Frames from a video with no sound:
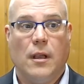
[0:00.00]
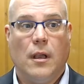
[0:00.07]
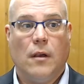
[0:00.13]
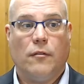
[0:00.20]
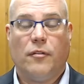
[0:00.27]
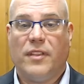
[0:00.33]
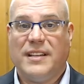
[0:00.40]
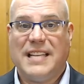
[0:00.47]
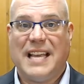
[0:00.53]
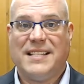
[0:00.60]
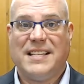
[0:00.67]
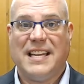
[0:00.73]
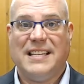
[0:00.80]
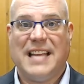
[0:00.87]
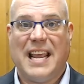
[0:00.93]
For the
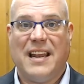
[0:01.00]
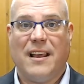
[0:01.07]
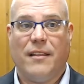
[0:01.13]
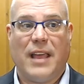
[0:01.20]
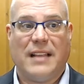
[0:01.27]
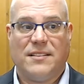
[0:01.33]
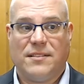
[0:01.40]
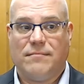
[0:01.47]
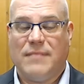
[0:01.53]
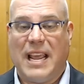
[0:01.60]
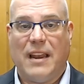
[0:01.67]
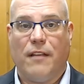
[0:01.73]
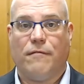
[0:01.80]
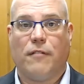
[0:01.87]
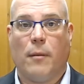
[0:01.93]
testing data, that's
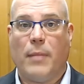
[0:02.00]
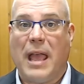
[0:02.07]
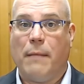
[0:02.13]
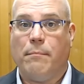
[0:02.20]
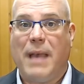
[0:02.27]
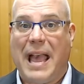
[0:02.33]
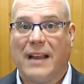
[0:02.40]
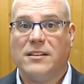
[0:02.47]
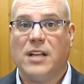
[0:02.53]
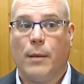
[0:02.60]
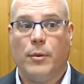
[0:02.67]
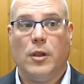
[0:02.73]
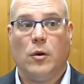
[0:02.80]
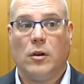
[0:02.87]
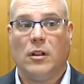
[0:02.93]
data from that
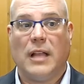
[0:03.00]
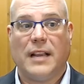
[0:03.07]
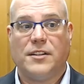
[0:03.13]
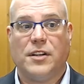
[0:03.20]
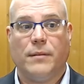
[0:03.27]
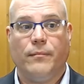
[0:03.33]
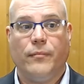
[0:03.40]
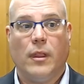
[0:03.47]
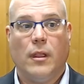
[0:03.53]
PAC-W collection,